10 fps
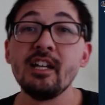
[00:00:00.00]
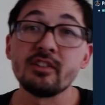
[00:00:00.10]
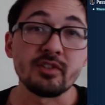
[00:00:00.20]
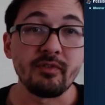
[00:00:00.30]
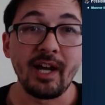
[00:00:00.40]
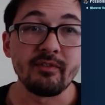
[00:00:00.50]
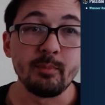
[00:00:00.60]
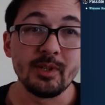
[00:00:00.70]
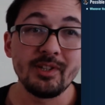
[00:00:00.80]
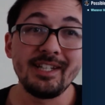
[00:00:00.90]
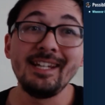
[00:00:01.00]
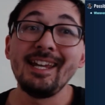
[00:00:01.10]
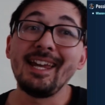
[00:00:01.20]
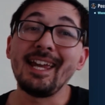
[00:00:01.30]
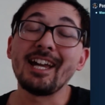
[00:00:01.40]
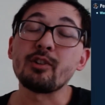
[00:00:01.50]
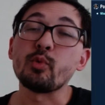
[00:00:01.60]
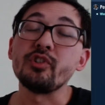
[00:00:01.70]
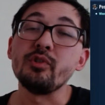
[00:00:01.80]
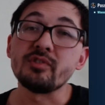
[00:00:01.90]
survivability and
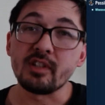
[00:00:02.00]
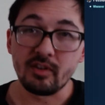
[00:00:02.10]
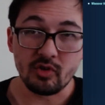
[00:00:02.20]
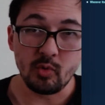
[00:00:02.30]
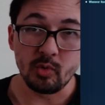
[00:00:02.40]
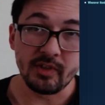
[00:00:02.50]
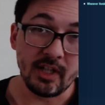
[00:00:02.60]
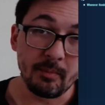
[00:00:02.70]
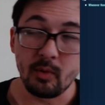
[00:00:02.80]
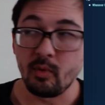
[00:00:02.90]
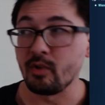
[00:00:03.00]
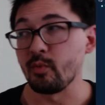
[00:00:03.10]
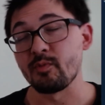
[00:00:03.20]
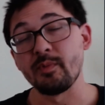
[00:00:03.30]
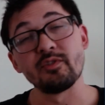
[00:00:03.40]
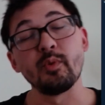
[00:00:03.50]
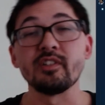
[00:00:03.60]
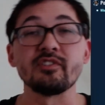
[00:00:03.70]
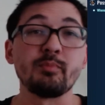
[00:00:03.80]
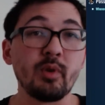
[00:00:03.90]
reducing the cooldown by 1, which means we can
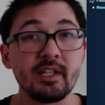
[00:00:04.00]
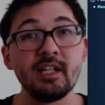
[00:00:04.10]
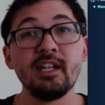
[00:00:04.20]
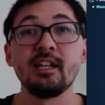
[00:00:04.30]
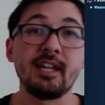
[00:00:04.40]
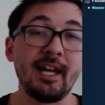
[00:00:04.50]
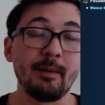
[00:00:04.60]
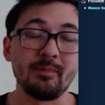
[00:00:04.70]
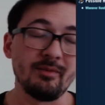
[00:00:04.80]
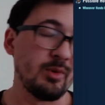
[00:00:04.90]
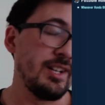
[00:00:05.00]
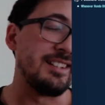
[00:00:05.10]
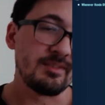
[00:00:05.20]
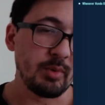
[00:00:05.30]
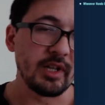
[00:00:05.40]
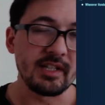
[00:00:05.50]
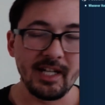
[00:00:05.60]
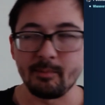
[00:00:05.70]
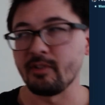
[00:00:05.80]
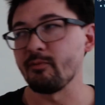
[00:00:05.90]
spread captive, well, not spread captive,